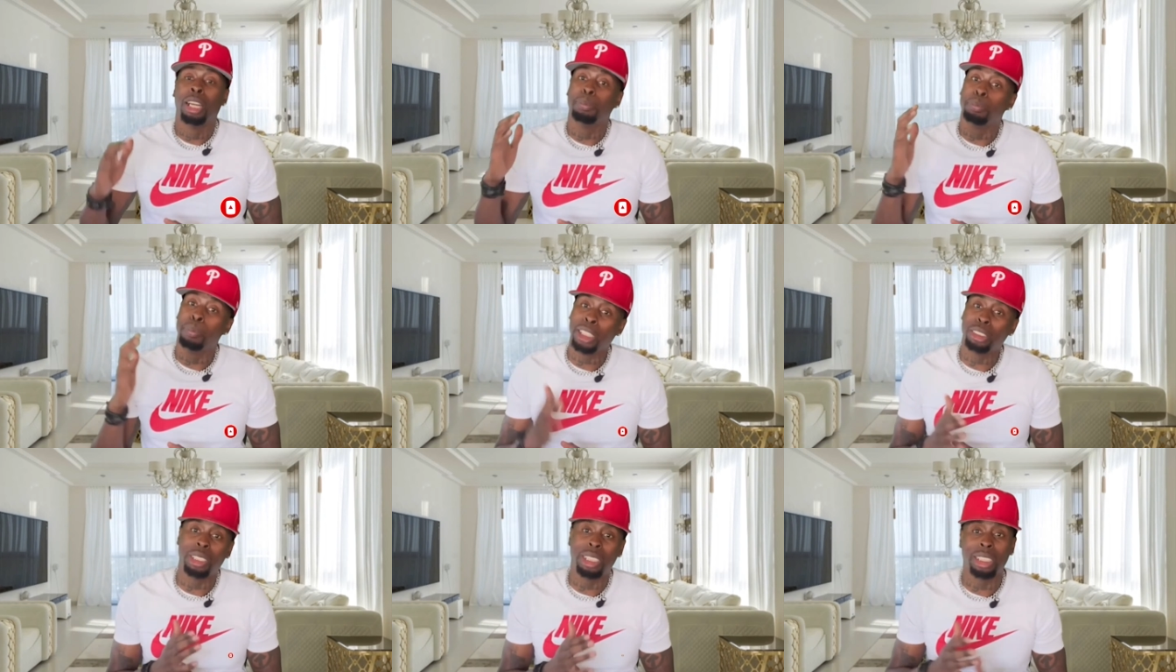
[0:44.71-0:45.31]

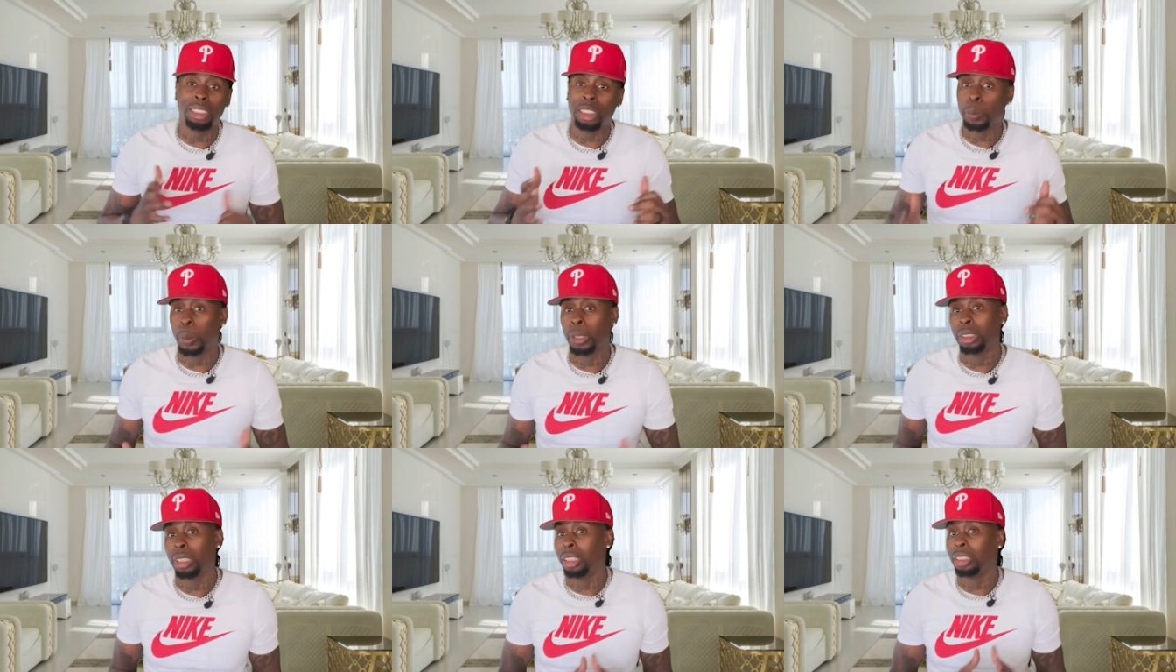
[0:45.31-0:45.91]
Make sure that this
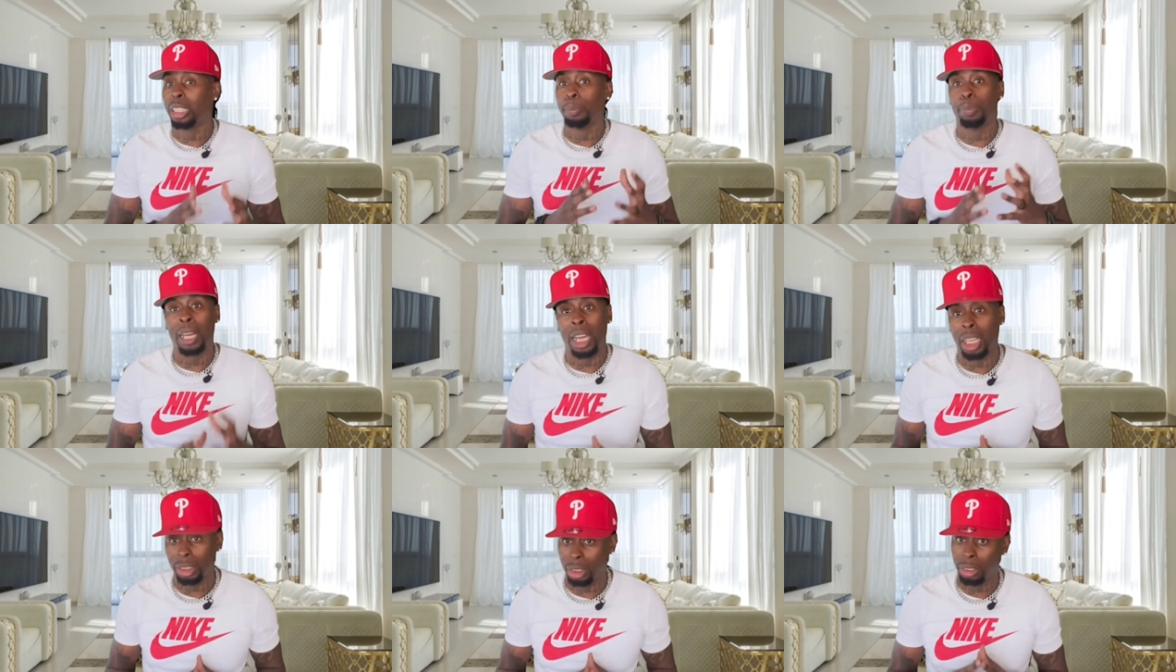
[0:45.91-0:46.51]
person is a
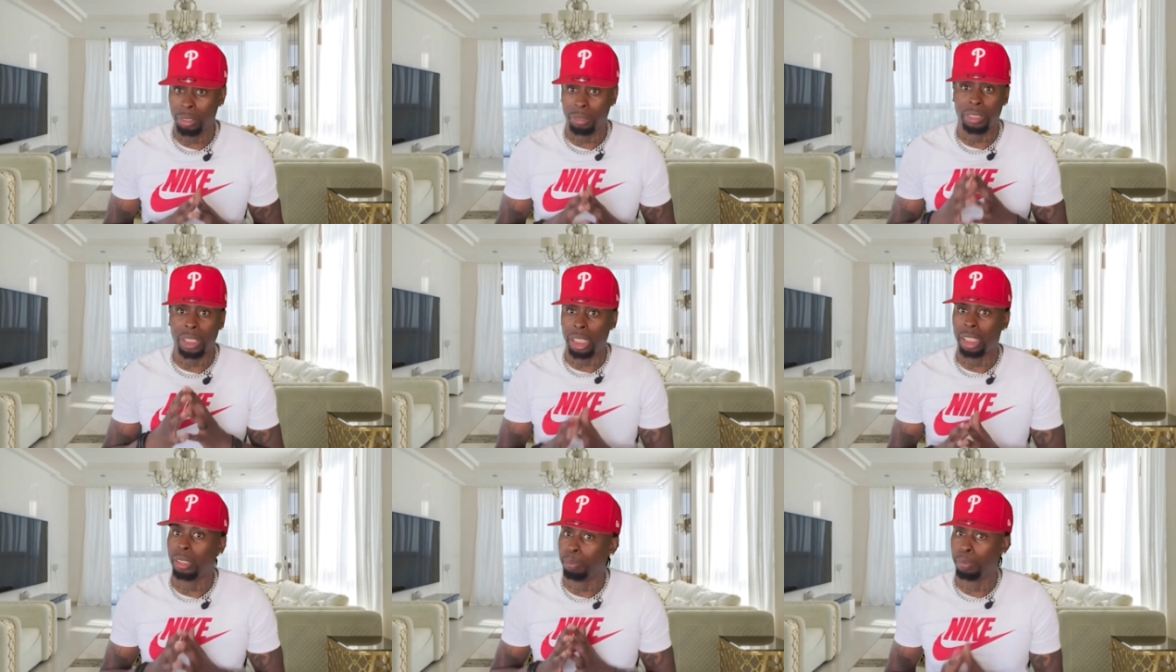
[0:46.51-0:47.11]
positive
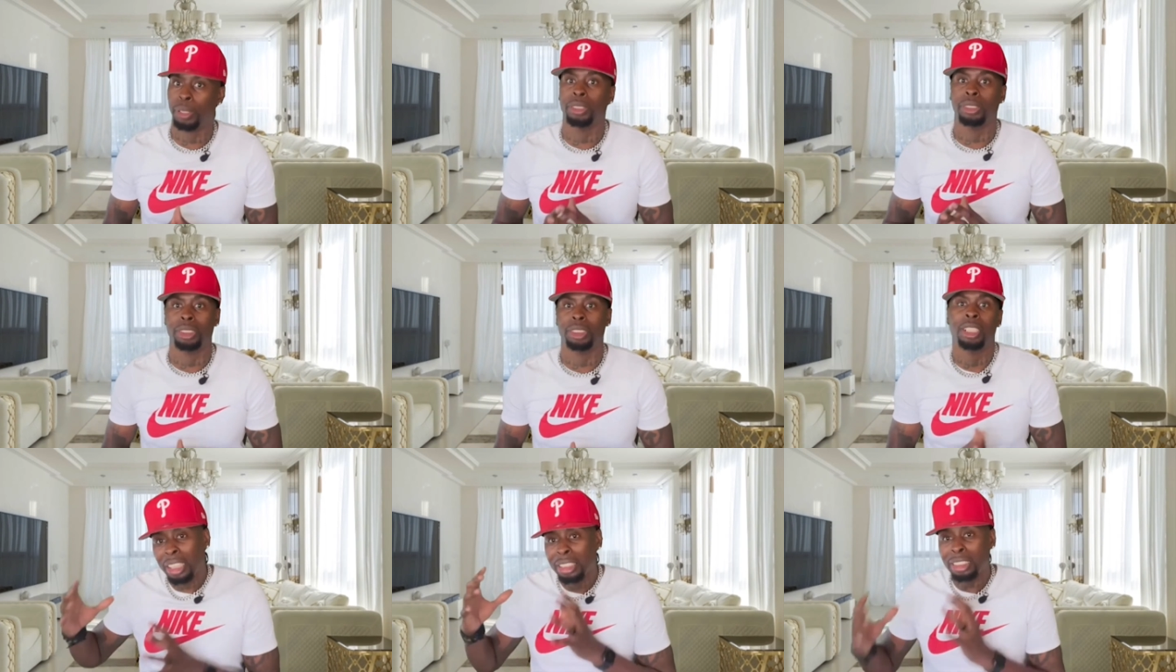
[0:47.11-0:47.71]
thinking person.